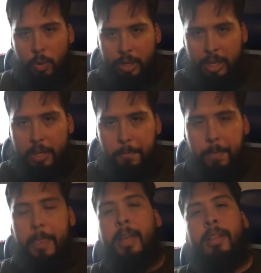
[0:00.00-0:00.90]
will need
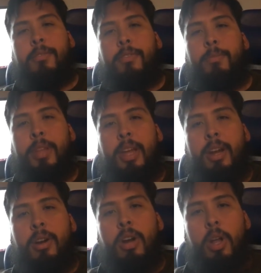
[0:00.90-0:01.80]
and then from
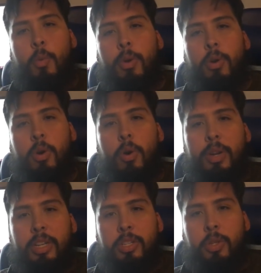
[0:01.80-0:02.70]
there we'll go
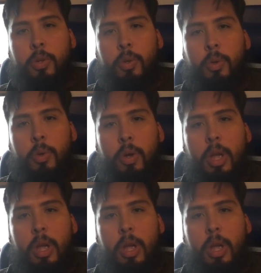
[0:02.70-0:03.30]
into